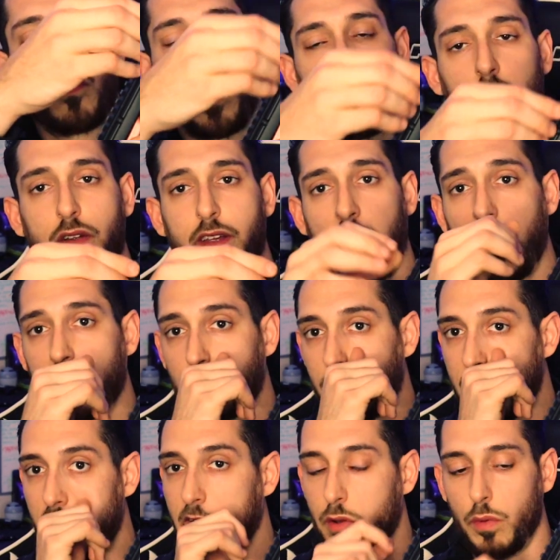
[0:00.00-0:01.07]
grater gas
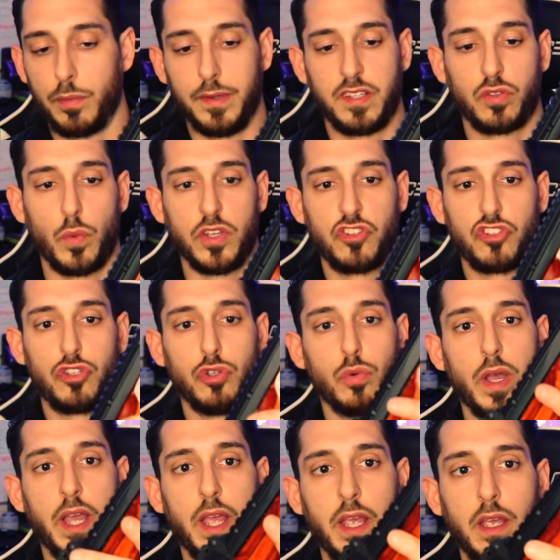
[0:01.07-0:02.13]
block. We switched
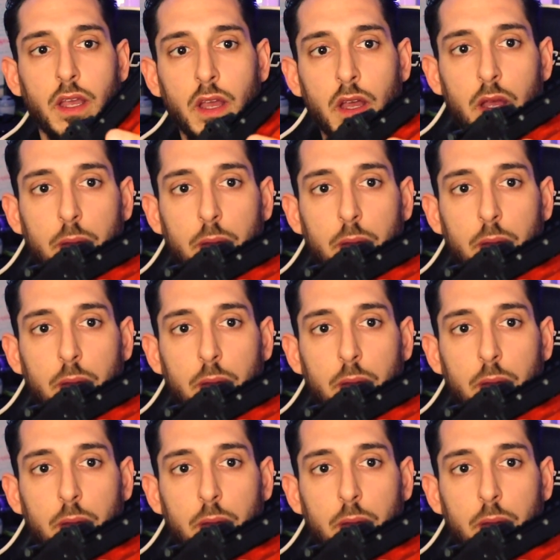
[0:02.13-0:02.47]
to a